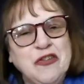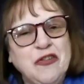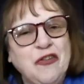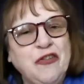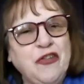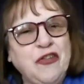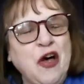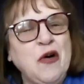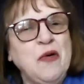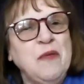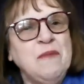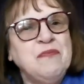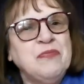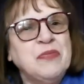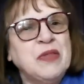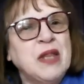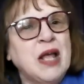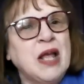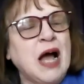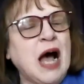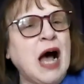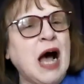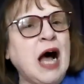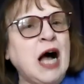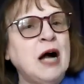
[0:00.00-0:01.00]
So
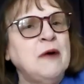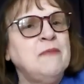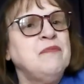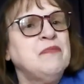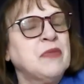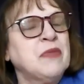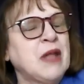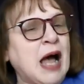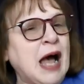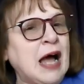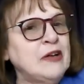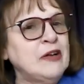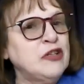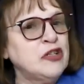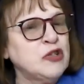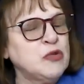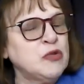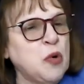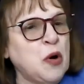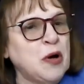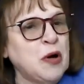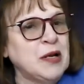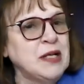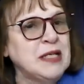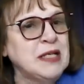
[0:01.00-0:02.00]
I
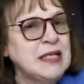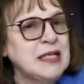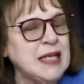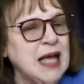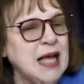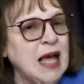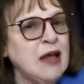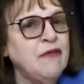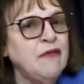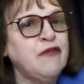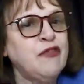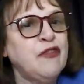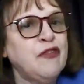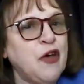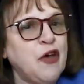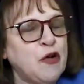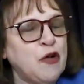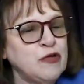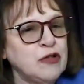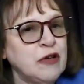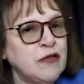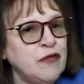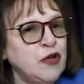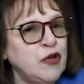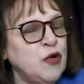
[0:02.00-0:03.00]
just want to say, for
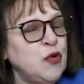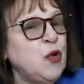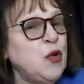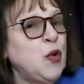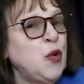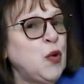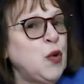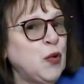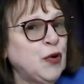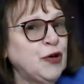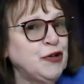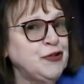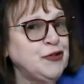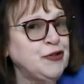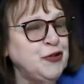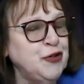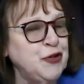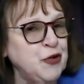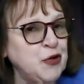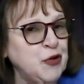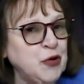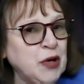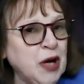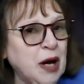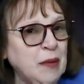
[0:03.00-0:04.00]
those of you who are
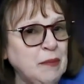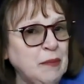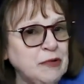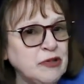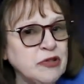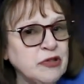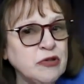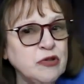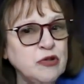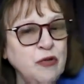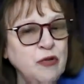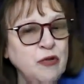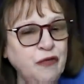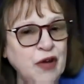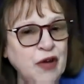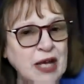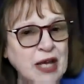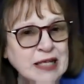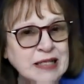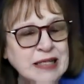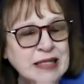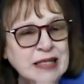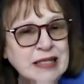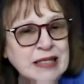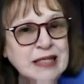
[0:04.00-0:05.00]
newcomers, new
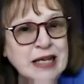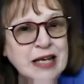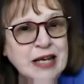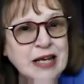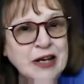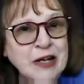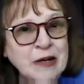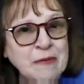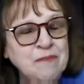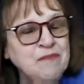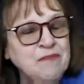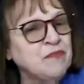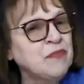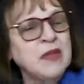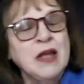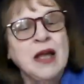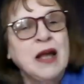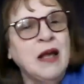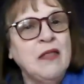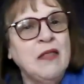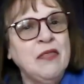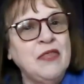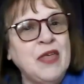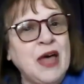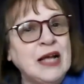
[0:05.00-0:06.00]
faces here,
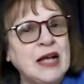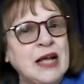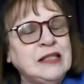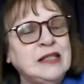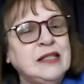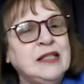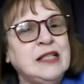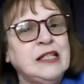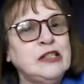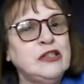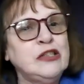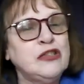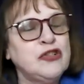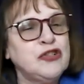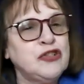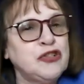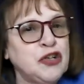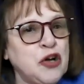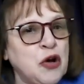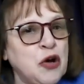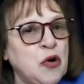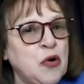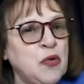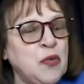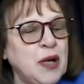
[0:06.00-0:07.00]
that this
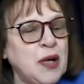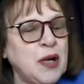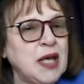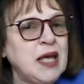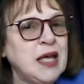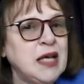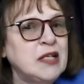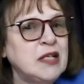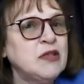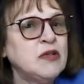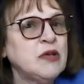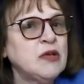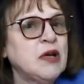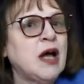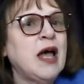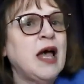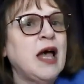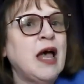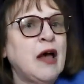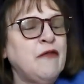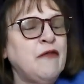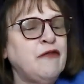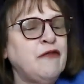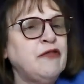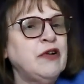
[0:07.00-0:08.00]
show is
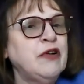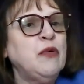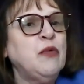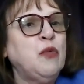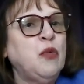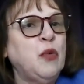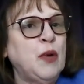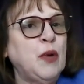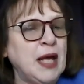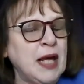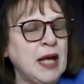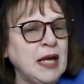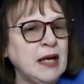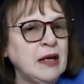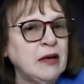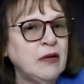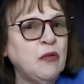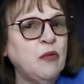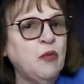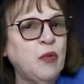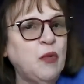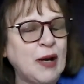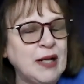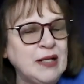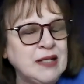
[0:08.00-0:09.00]
every week,
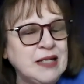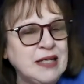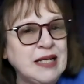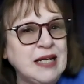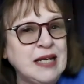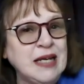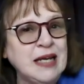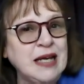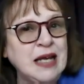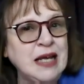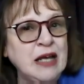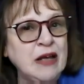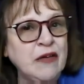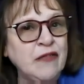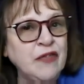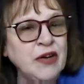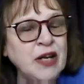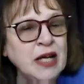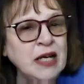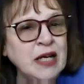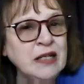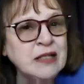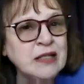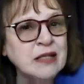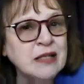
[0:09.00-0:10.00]
Wednesday
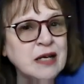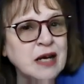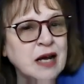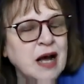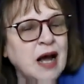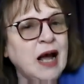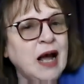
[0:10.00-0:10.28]
evenings.